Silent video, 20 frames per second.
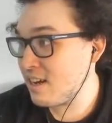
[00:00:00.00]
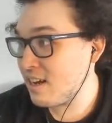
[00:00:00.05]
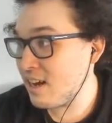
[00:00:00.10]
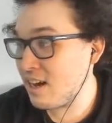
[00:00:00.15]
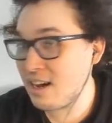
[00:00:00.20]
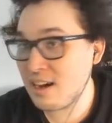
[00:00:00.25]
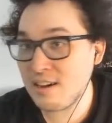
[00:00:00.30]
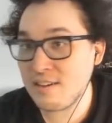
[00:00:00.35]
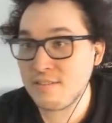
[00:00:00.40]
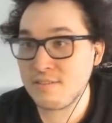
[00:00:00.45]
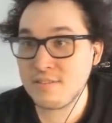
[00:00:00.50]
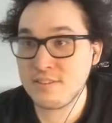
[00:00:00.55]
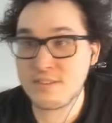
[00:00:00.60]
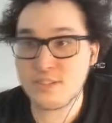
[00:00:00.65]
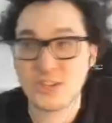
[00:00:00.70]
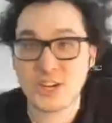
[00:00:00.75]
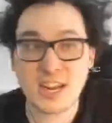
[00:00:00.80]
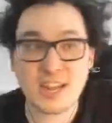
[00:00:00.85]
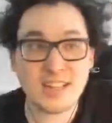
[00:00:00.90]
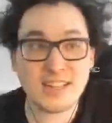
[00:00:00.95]
of
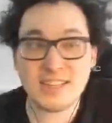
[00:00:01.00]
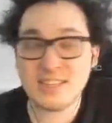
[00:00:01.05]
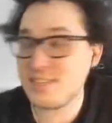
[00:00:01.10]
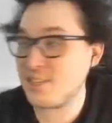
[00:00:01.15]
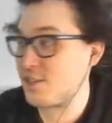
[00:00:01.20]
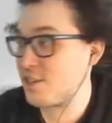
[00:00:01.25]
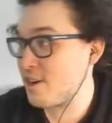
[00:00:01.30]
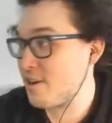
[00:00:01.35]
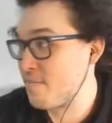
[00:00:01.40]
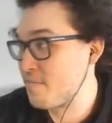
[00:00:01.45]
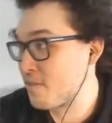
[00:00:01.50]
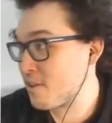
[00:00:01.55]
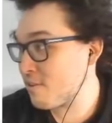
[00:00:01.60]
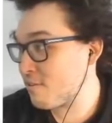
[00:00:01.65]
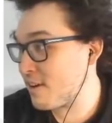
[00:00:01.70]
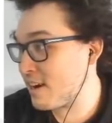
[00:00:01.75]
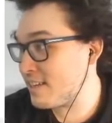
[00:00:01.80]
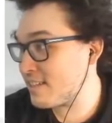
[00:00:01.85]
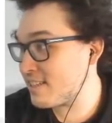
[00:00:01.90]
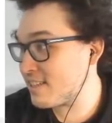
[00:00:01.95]
challenge
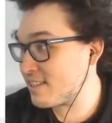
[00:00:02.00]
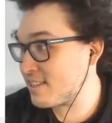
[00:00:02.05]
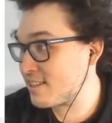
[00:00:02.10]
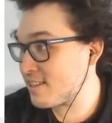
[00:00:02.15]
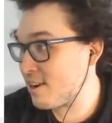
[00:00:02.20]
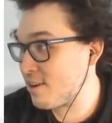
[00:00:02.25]
races,